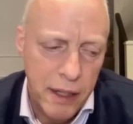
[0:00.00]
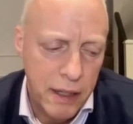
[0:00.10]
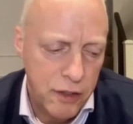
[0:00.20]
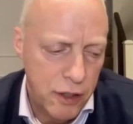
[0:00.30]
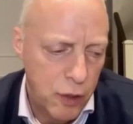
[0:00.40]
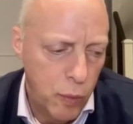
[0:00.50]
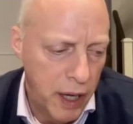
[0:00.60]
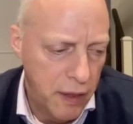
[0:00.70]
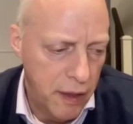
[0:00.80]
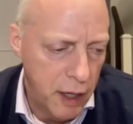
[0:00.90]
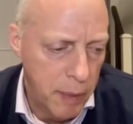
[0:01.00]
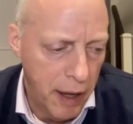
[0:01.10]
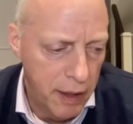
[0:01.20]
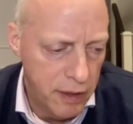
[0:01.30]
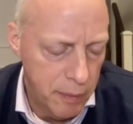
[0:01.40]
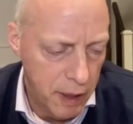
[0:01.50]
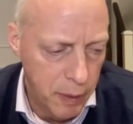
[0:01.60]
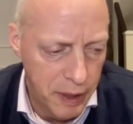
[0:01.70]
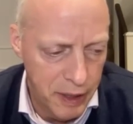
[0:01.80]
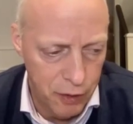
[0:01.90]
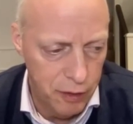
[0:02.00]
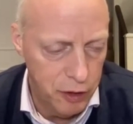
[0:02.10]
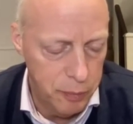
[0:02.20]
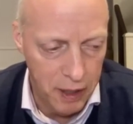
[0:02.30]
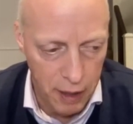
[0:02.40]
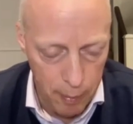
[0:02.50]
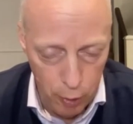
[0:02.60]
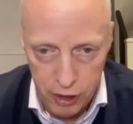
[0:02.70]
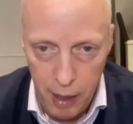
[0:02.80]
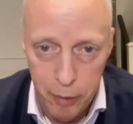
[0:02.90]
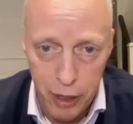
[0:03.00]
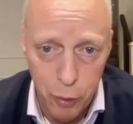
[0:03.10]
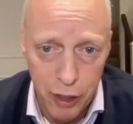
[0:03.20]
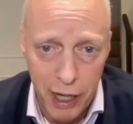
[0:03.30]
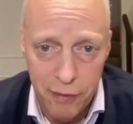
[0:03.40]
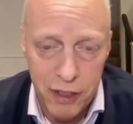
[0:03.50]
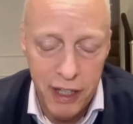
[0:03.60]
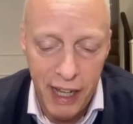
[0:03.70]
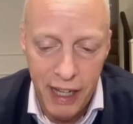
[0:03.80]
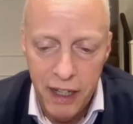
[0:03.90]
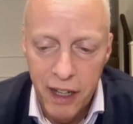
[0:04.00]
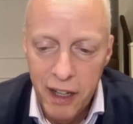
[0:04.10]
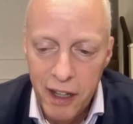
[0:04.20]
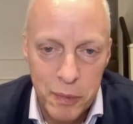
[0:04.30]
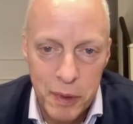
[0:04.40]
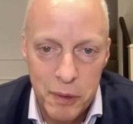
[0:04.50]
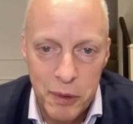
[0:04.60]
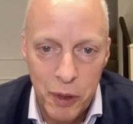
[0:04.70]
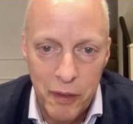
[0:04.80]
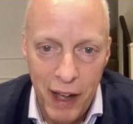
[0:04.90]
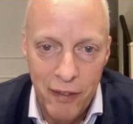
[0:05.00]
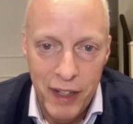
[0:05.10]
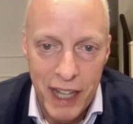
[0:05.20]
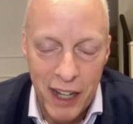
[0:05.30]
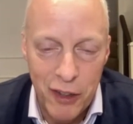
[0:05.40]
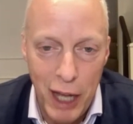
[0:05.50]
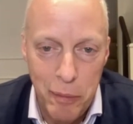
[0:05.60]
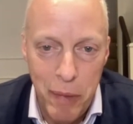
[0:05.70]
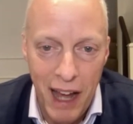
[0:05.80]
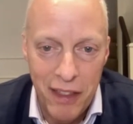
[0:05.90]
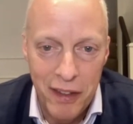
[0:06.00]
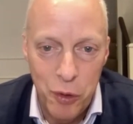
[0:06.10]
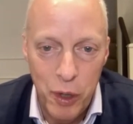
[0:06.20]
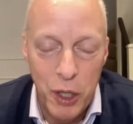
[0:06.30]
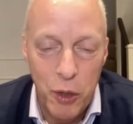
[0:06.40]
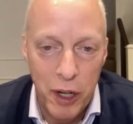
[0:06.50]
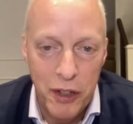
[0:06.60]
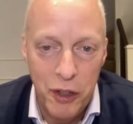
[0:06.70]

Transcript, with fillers: I think that's a good way to think about it. Something we could certainly spend a lot more time on than we're going to have today, sort of having that glide path into what you want